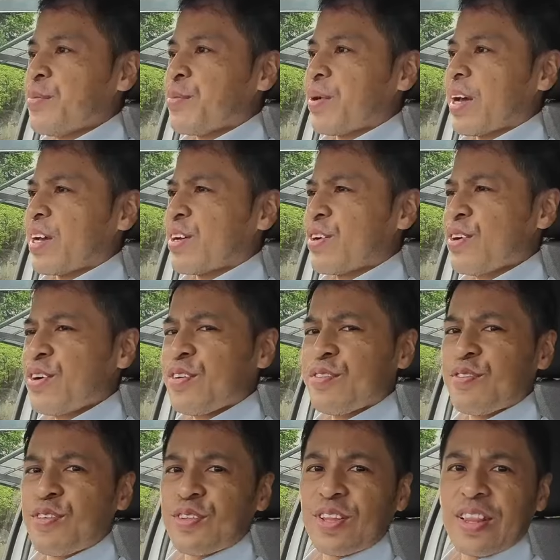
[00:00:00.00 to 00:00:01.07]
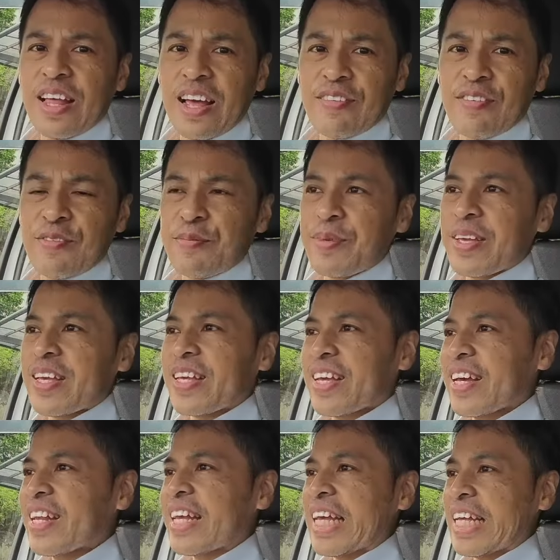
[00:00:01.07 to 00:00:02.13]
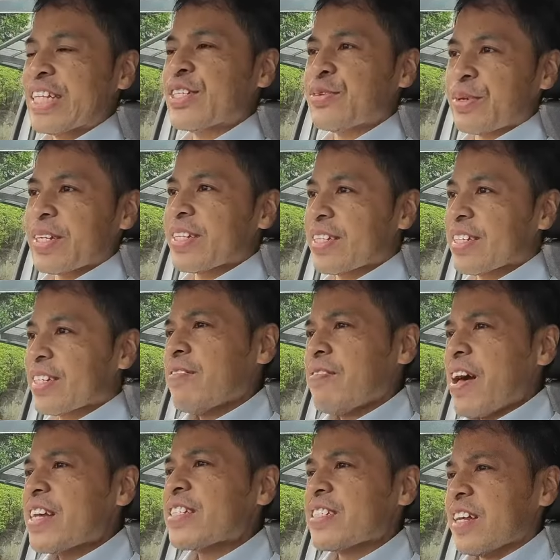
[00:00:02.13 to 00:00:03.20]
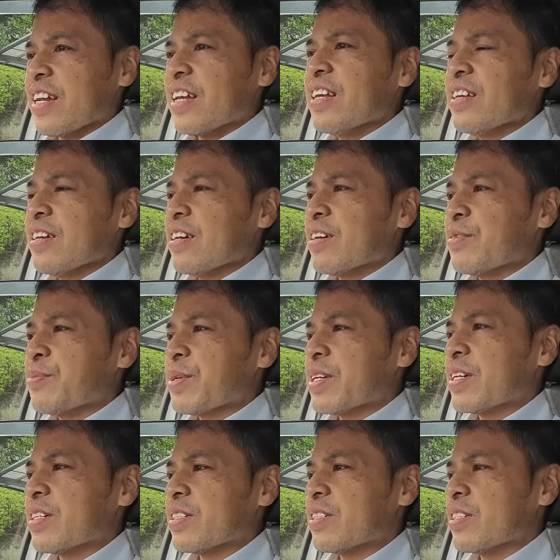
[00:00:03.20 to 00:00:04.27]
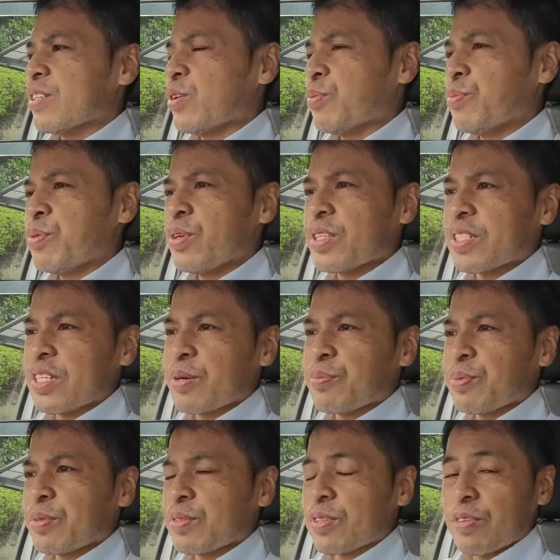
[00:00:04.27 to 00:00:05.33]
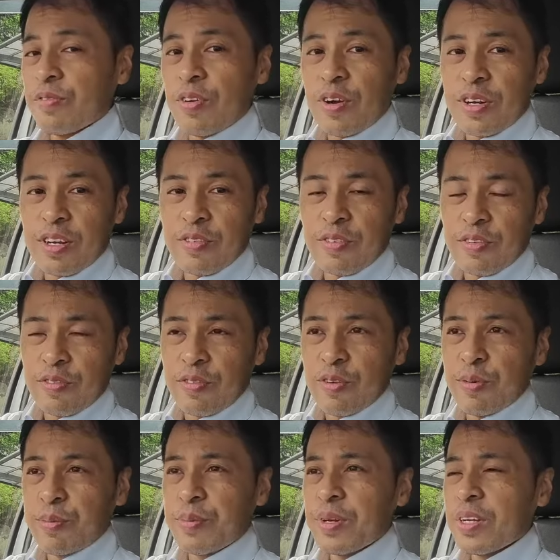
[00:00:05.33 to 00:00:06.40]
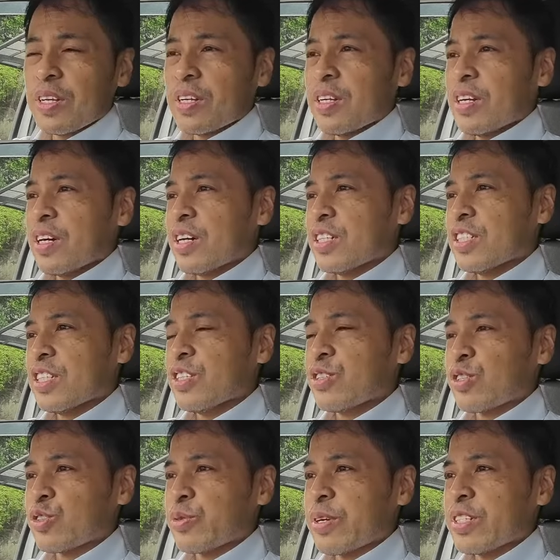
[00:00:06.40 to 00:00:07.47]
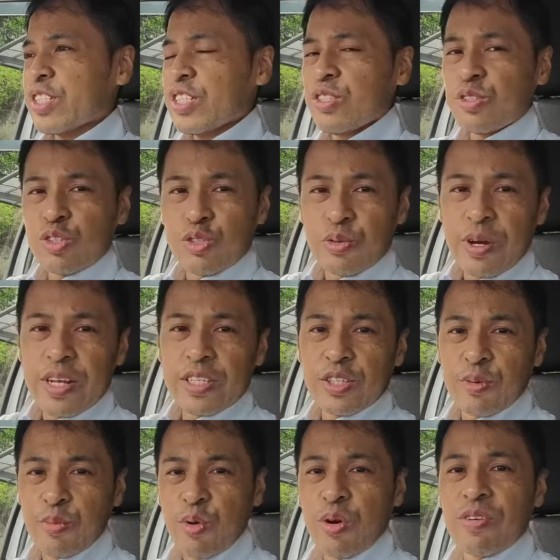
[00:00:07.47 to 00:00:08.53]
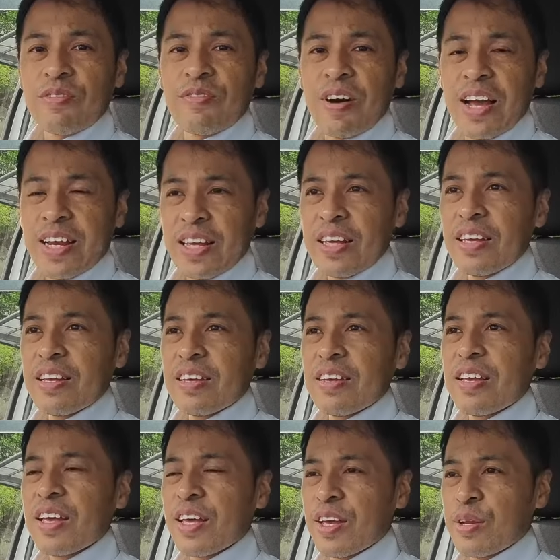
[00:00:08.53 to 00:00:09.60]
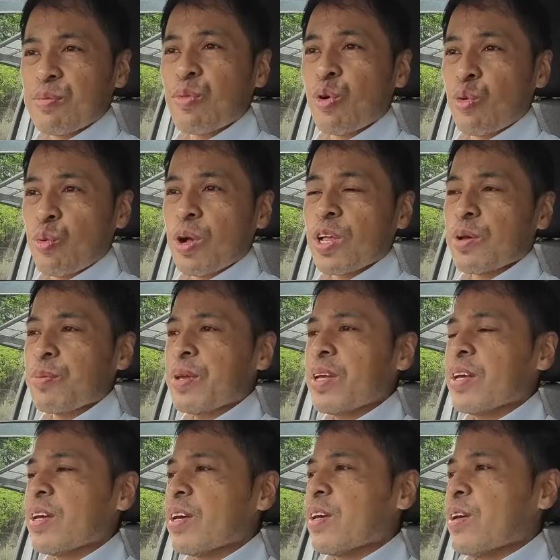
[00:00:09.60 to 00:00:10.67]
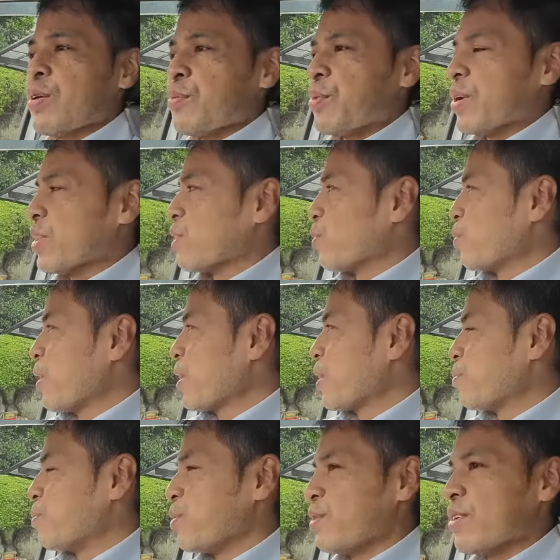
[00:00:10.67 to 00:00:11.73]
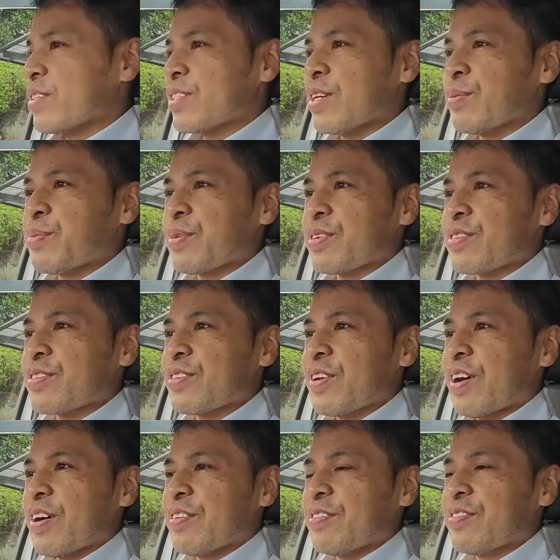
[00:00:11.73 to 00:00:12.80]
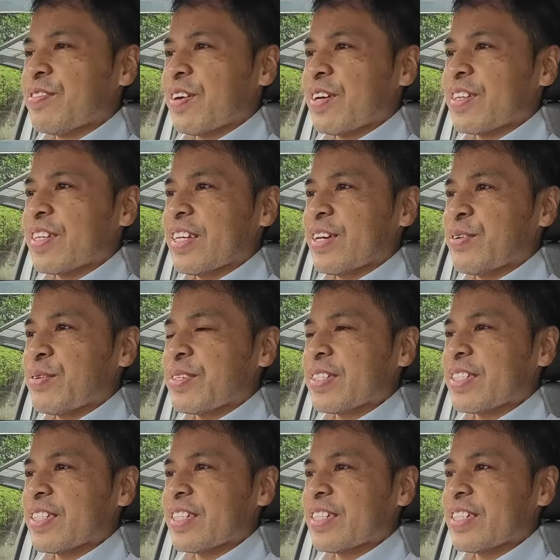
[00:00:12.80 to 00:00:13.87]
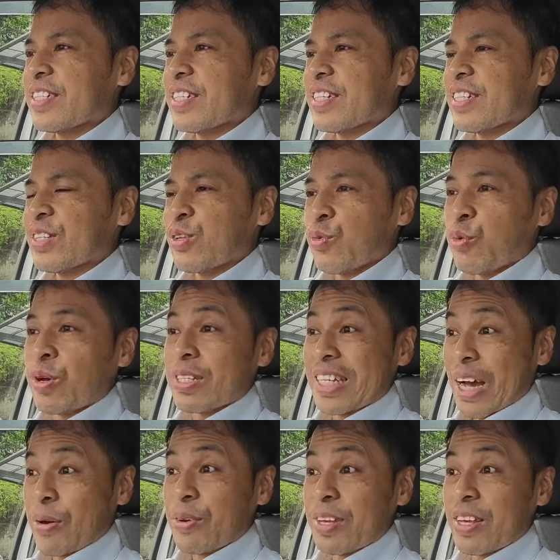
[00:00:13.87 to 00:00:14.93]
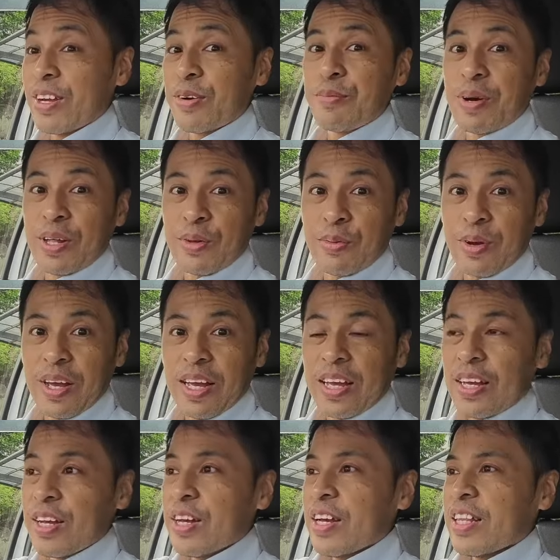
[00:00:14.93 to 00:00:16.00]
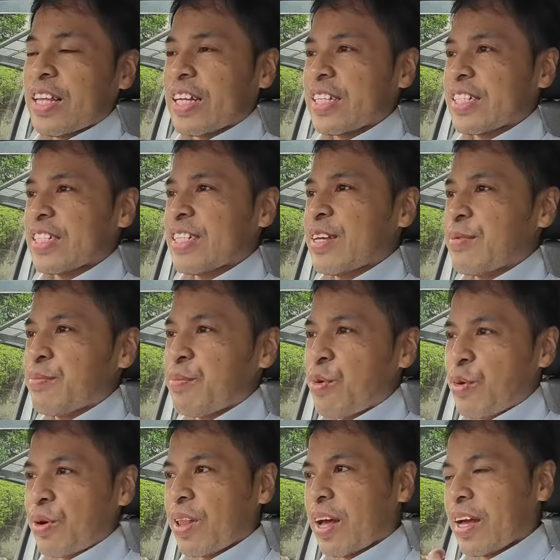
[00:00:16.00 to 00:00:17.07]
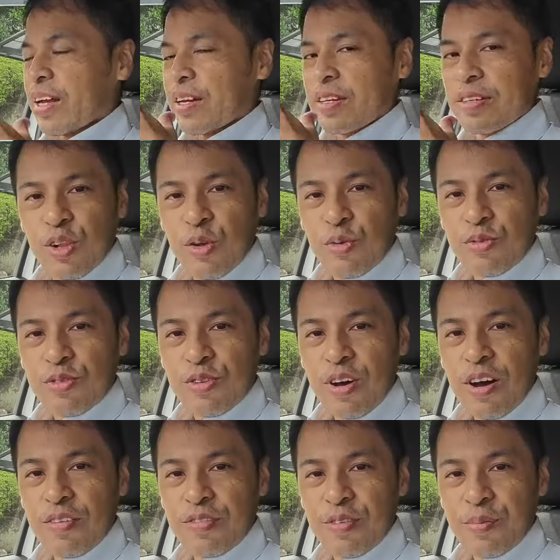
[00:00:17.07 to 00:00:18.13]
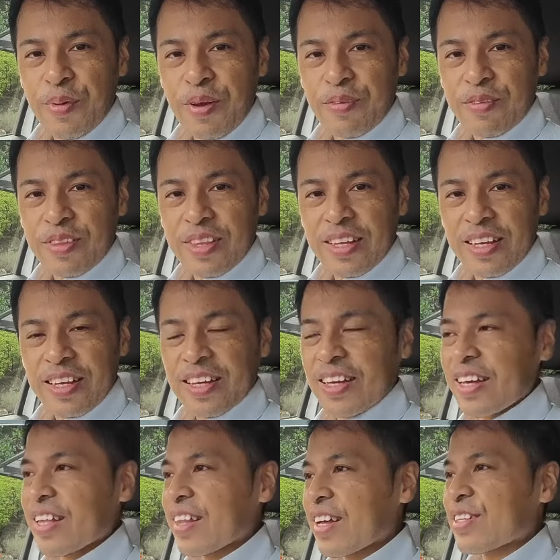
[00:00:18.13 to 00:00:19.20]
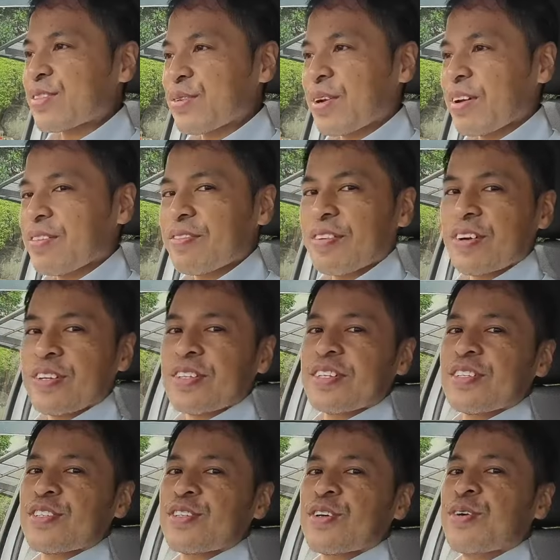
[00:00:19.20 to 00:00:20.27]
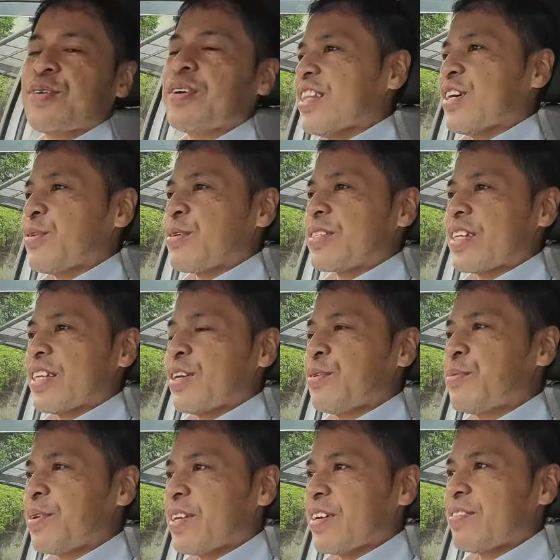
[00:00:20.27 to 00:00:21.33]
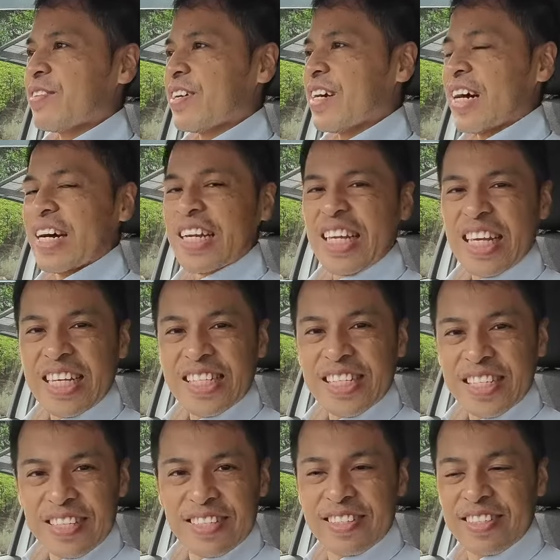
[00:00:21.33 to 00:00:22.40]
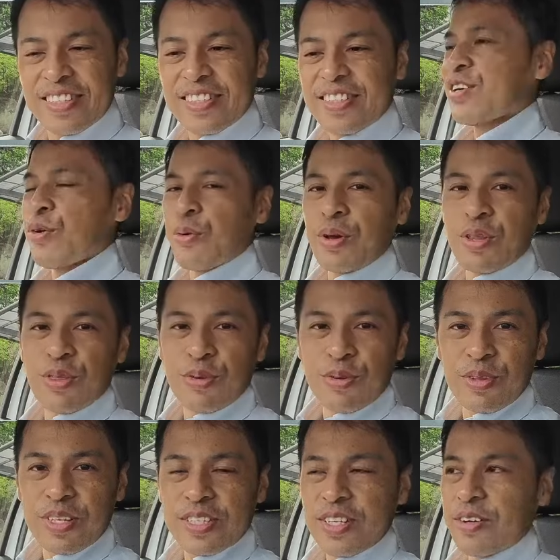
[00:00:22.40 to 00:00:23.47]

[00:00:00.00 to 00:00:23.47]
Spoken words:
but I couldn't for the life of me get into it. Fascinating, because, you know, Buddhist temples are very different from Shinto shrines. Shinto shrines are more inviting and more welcoming, but the way the Buddhist temples felt, it was just the ones out here, by the way, they just seem more like closed off from everything, and that's what I felt. And so there was a little bit of uneasiness going through these